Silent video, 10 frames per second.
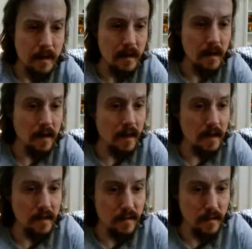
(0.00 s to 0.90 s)
And
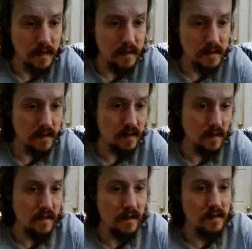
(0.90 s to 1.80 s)
like for me is like
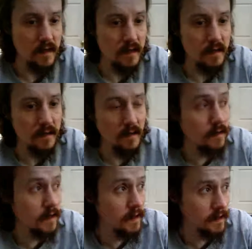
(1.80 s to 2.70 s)
sort of outside
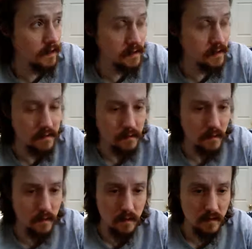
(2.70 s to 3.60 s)
looking at this
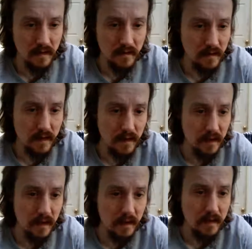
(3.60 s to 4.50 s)
world differently.
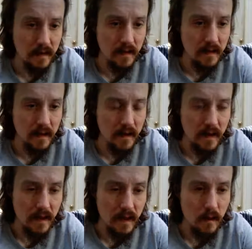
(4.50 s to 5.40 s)
Like,
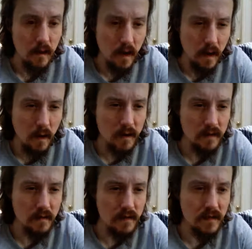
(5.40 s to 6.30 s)
they were
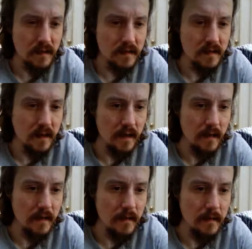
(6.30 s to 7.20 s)
always worshiping
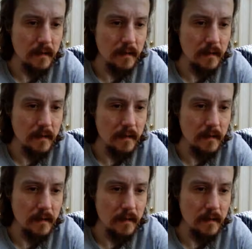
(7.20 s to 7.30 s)
Satan.